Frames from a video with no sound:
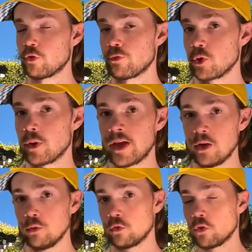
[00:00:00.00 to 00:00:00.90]
through your
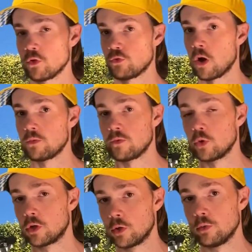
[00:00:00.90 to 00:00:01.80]
heels, drive with your
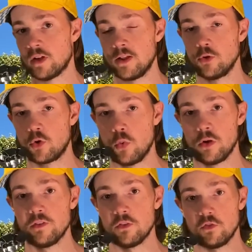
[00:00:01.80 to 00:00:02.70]
glutes and your
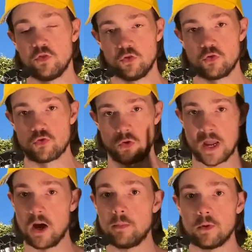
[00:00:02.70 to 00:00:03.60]
quads straight
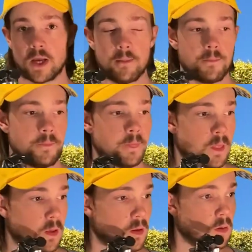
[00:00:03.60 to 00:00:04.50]
up, okay?
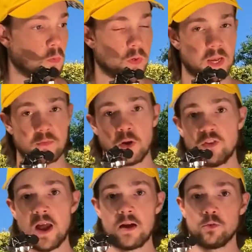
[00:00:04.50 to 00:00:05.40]
We want to get as much
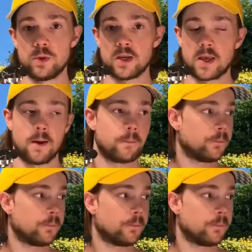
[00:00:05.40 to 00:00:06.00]
air as we can get.